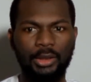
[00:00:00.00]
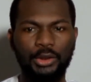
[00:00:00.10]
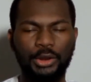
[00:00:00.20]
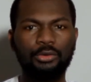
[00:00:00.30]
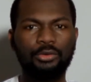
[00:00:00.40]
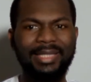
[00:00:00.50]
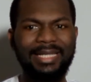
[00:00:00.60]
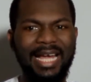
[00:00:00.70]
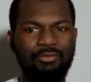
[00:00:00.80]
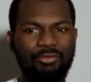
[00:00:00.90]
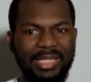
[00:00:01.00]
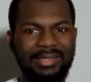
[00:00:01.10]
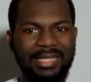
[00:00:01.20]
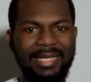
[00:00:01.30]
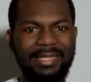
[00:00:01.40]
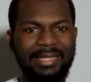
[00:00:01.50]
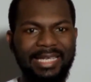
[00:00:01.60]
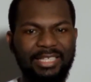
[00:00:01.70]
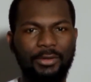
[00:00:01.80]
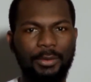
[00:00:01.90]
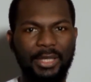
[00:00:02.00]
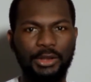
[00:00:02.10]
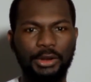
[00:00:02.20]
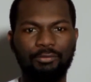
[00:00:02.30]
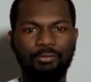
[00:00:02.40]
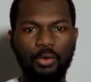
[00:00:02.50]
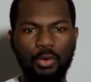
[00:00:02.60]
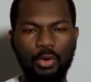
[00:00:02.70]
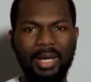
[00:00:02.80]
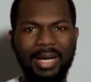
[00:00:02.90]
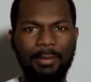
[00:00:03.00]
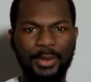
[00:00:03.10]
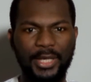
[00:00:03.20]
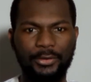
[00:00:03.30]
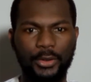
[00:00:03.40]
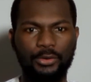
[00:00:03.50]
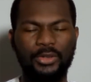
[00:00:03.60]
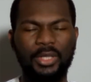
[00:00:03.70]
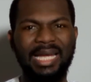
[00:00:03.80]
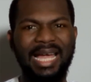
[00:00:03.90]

children can retain information for longer periods